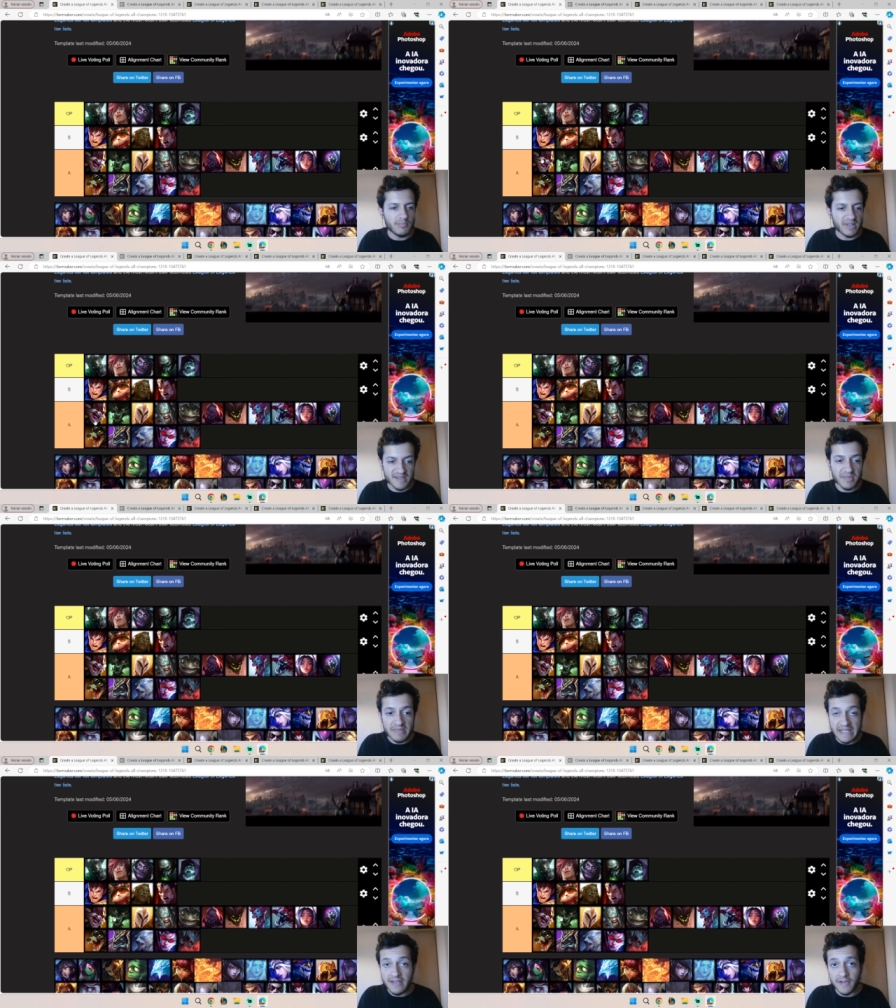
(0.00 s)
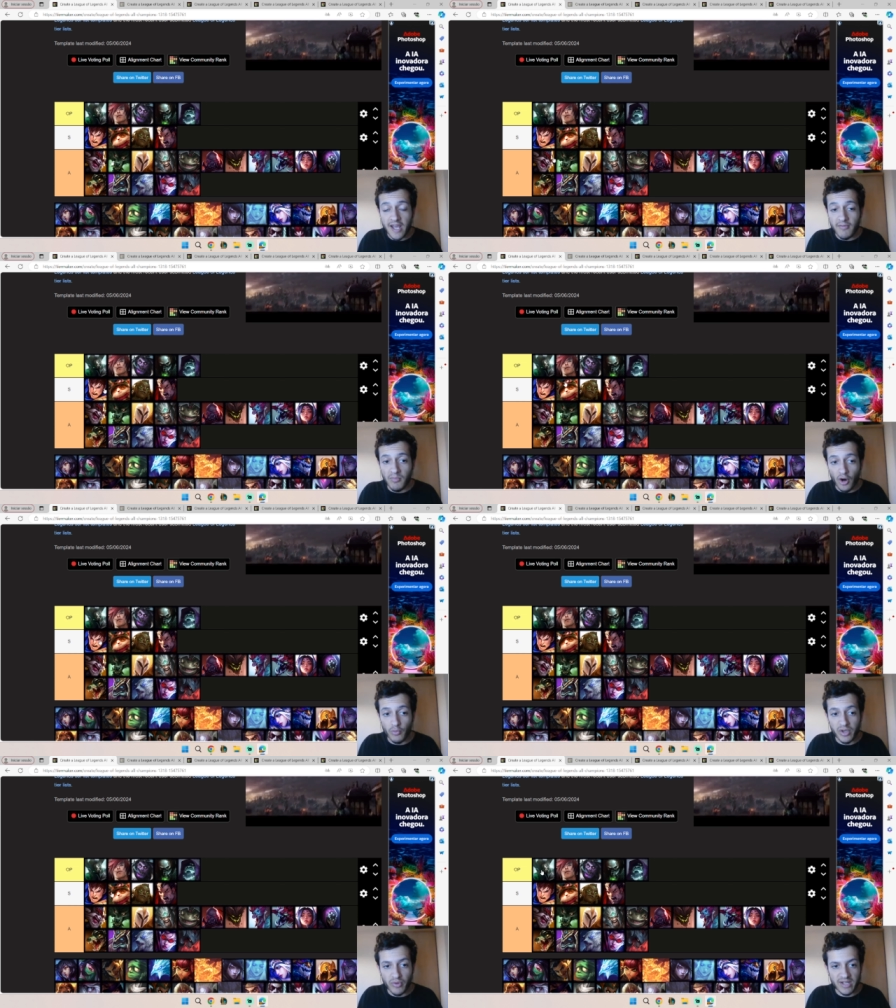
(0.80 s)
But sometimes they even have more
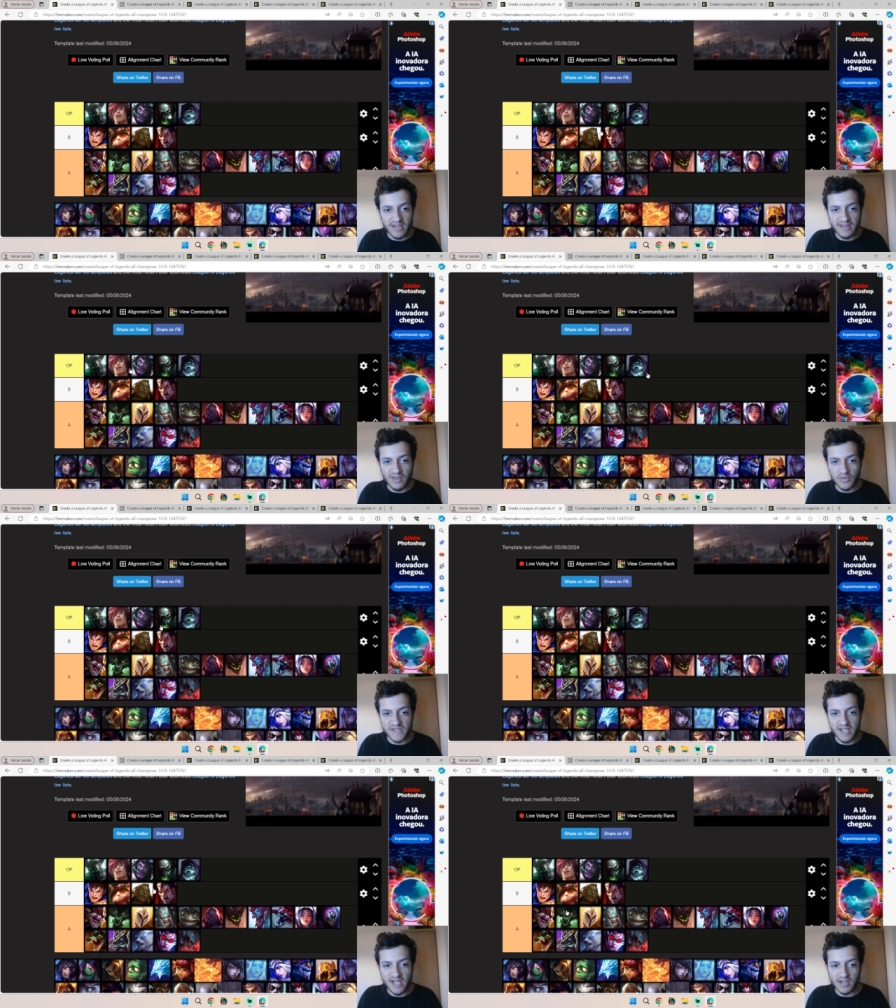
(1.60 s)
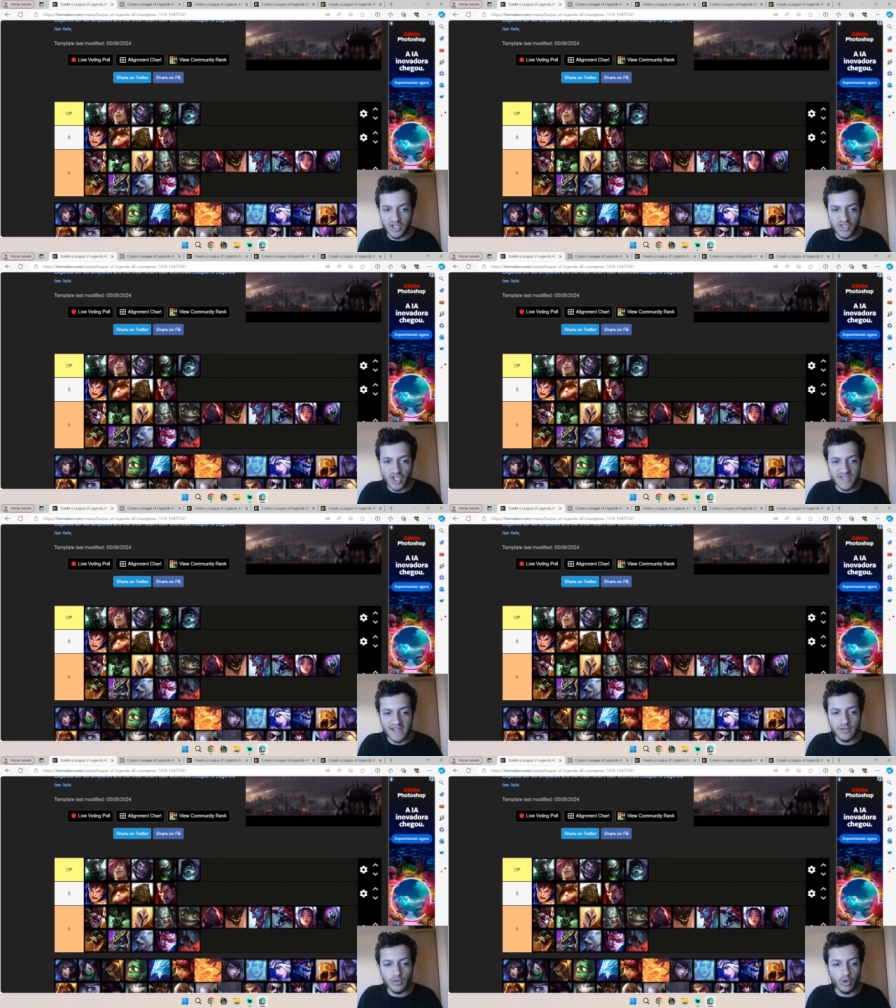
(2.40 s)
win rate than those in here. It's just
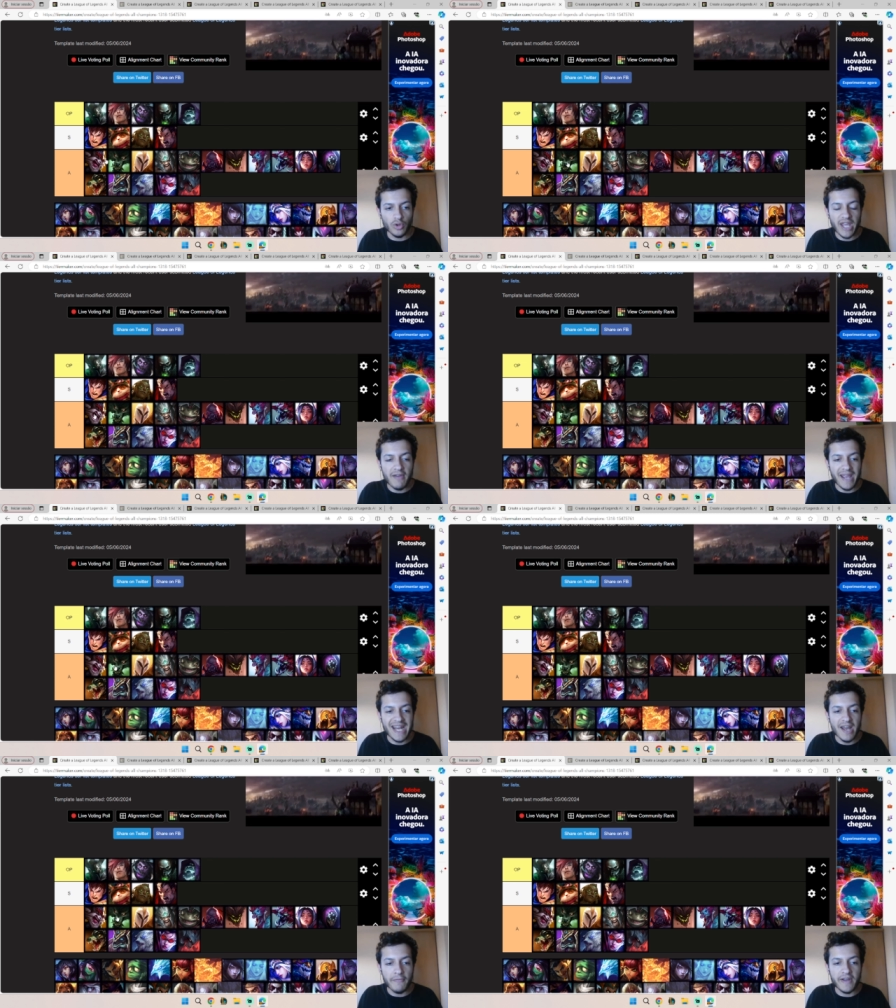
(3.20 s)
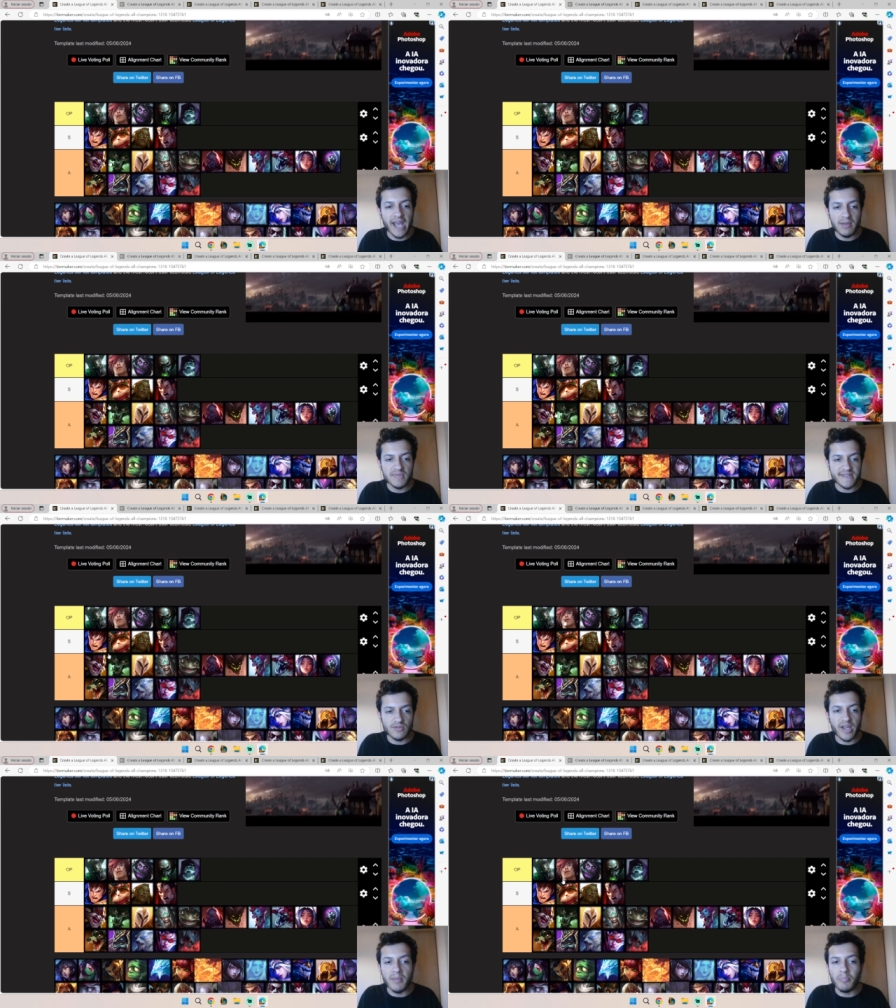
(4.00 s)
that they don't have enough games
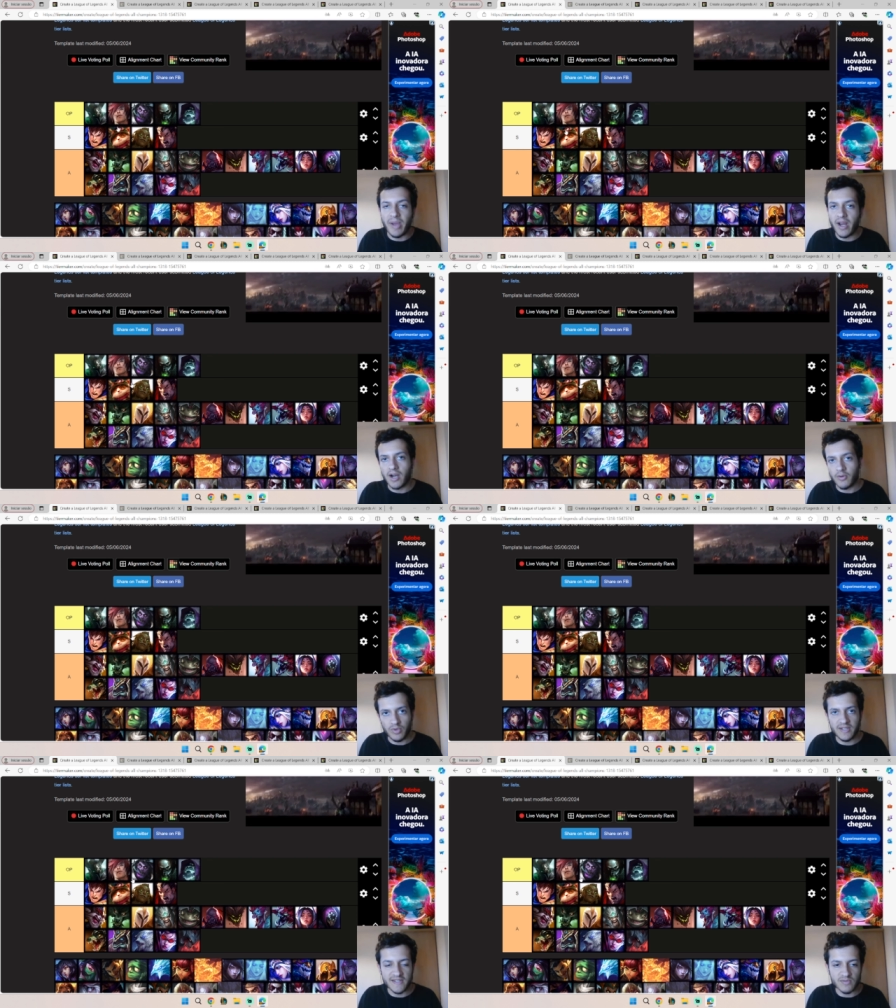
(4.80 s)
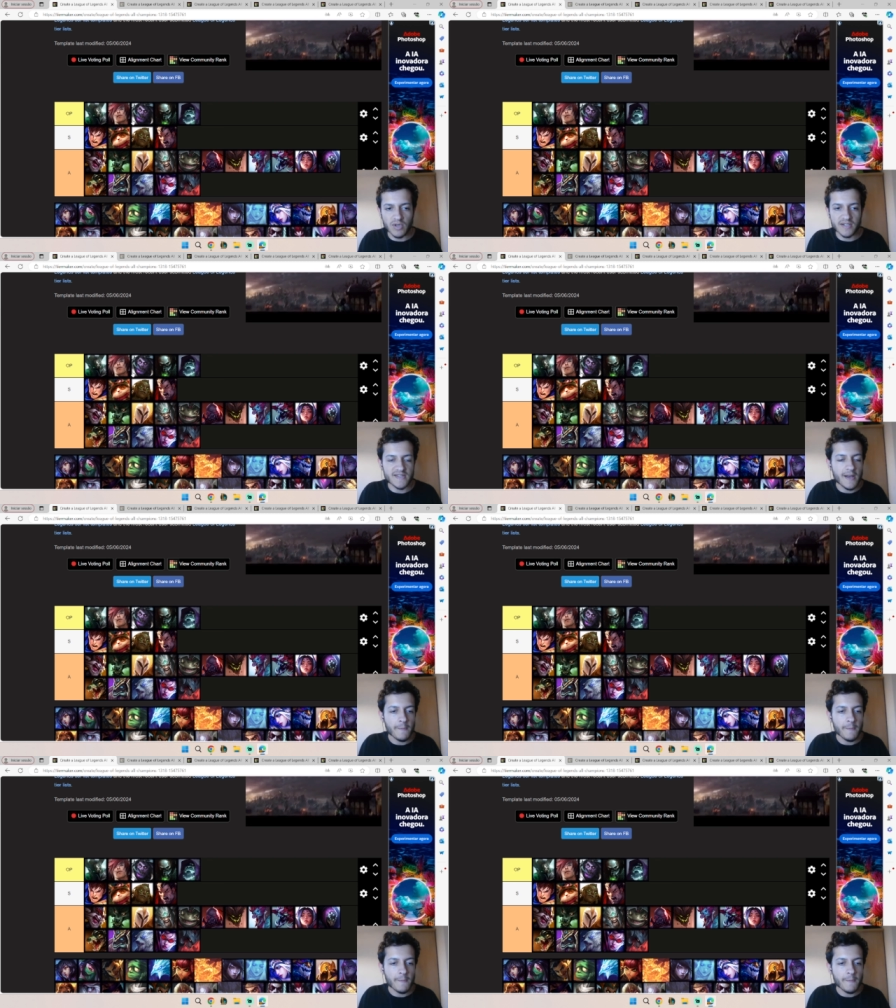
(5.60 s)
to compare with these ones.